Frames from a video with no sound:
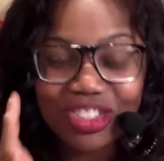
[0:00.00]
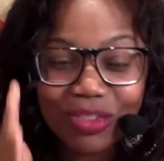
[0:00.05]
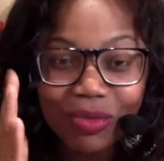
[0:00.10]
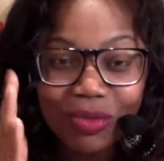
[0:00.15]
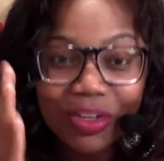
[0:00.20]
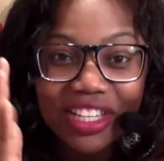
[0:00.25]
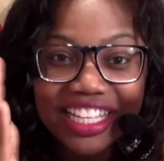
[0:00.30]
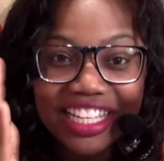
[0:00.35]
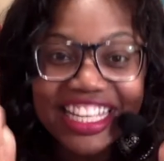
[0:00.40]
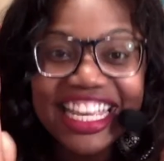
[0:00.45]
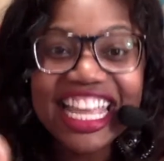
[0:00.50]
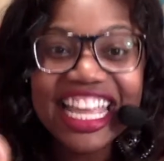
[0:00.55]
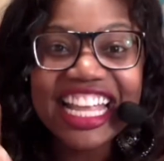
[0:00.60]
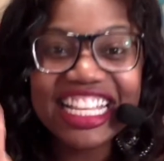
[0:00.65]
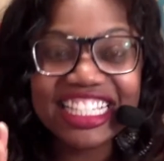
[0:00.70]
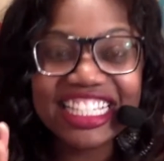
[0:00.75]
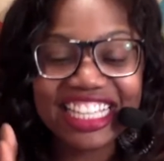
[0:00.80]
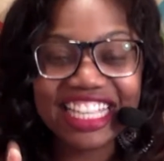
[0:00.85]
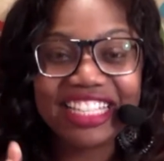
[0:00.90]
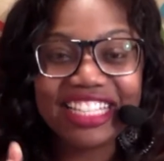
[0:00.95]
really
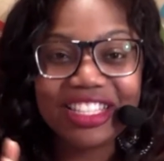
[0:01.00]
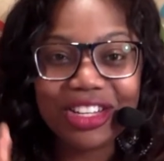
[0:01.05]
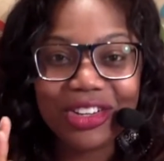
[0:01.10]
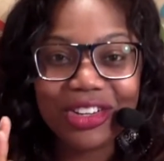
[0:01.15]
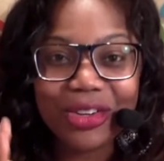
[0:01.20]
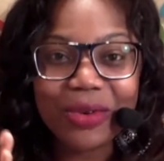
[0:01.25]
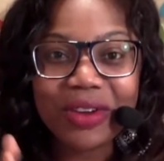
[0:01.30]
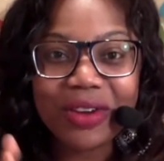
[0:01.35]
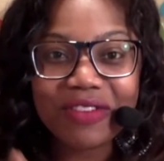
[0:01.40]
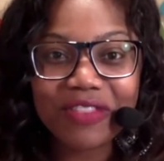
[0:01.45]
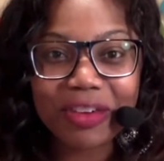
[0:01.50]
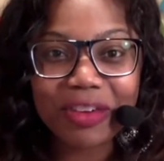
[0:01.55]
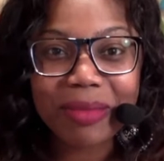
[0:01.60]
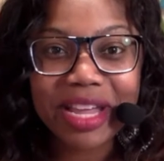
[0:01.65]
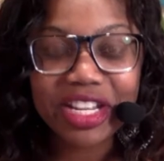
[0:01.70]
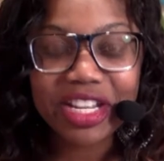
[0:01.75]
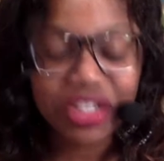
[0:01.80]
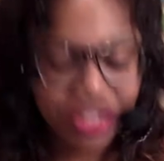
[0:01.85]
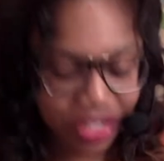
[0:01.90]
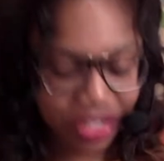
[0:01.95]
kicks into new
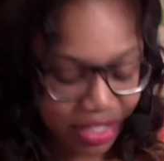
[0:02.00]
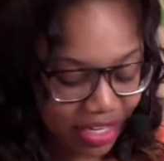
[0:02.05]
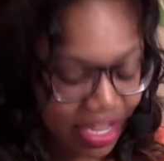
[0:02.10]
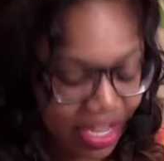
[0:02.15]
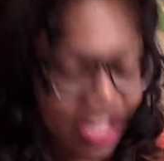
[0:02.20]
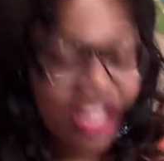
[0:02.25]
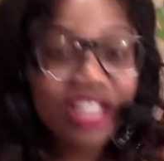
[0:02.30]
information.